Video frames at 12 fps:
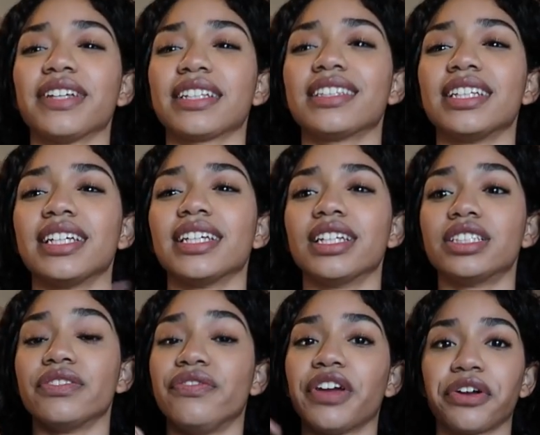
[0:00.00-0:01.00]
like
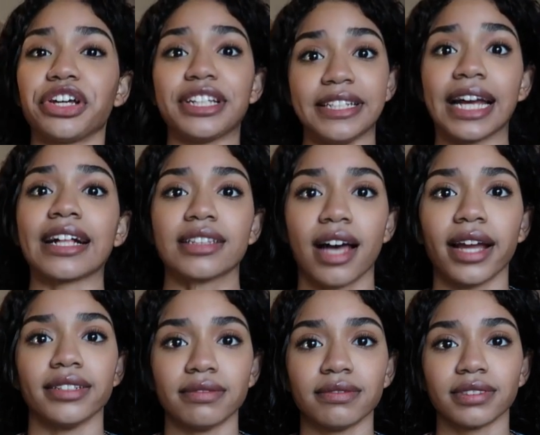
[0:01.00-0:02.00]
this. Very good
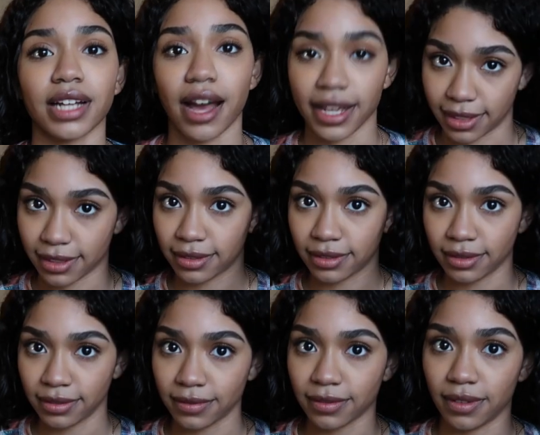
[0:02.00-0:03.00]
neckline, guys.
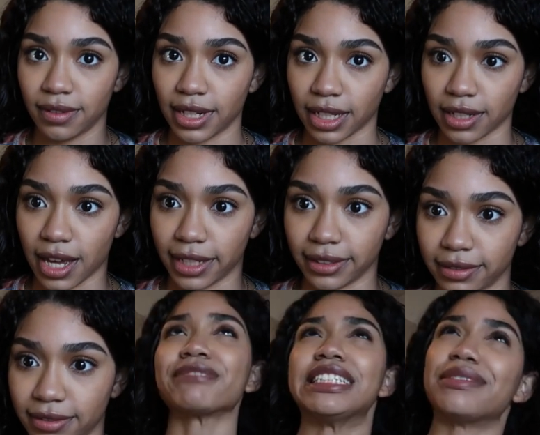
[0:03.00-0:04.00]
Neckline.
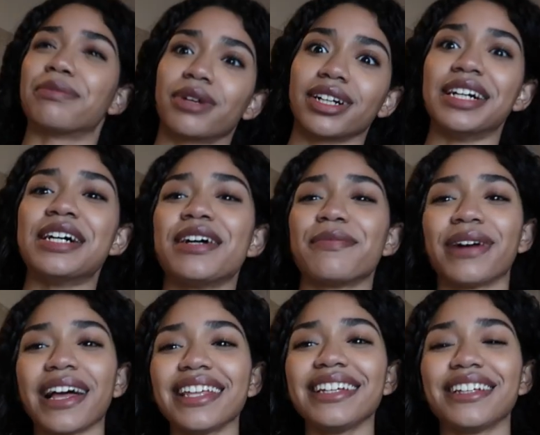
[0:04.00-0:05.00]
Bruh,
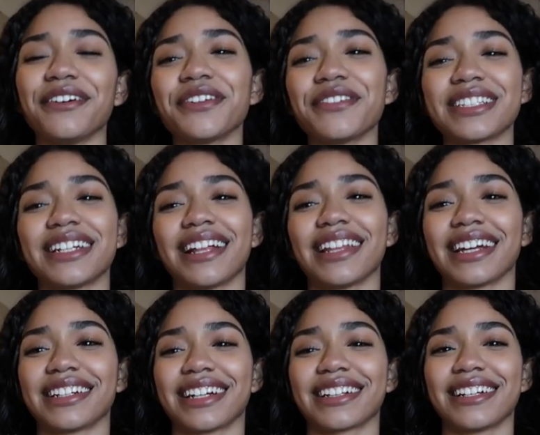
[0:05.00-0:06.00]
probably the only reason I like
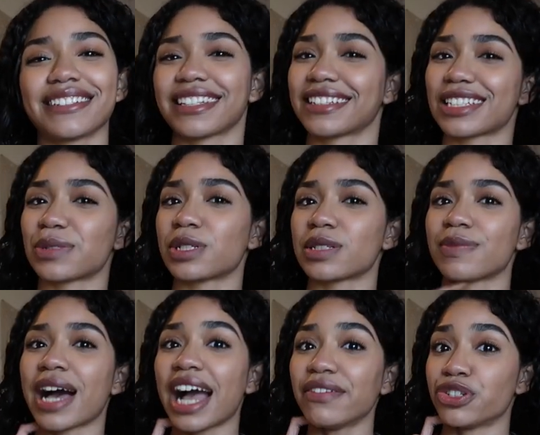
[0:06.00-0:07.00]
necklines like this is because
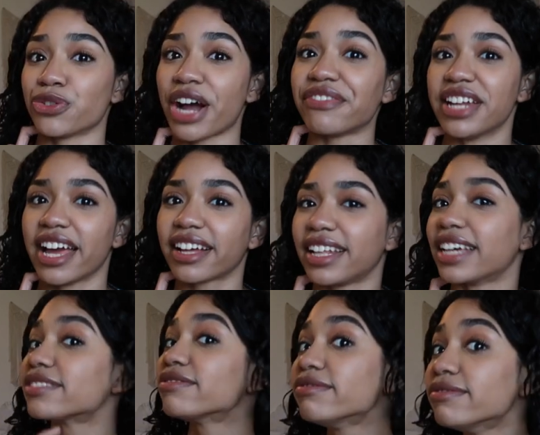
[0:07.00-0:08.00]
I have a giraffe neck,
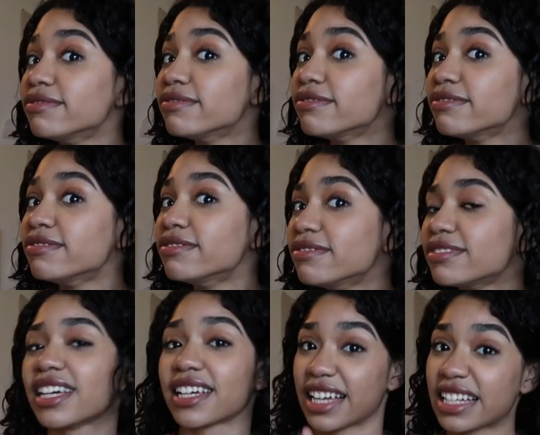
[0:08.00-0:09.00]
like
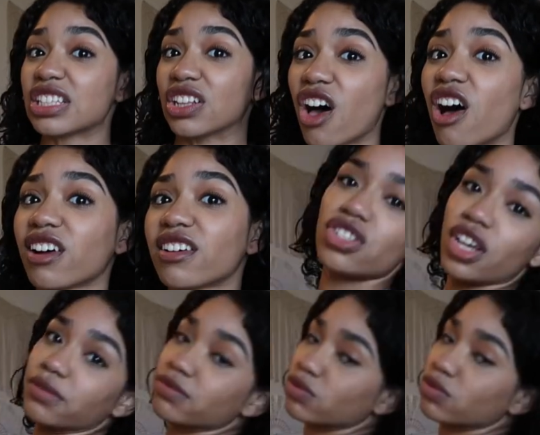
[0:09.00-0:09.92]
it's long. So